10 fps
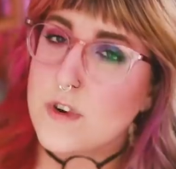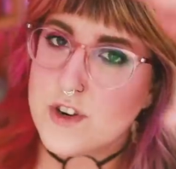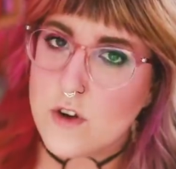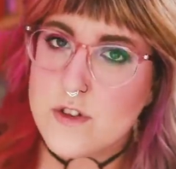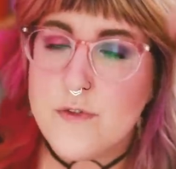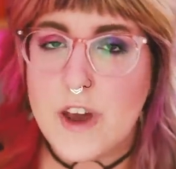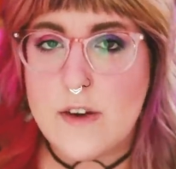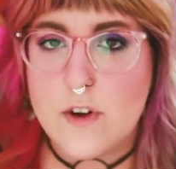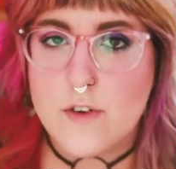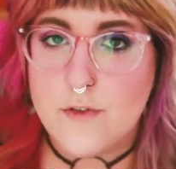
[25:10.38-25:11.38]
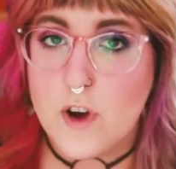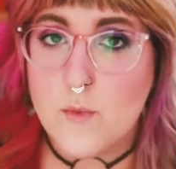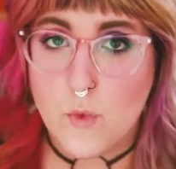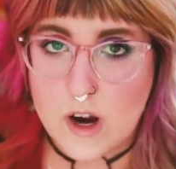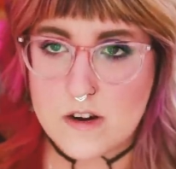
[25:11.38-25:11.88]
Return the Favor
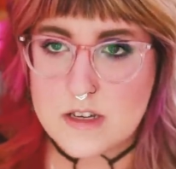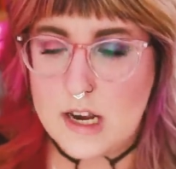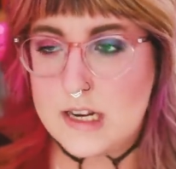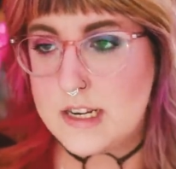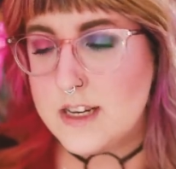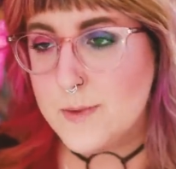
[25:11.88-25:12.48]
from We Are Scientists,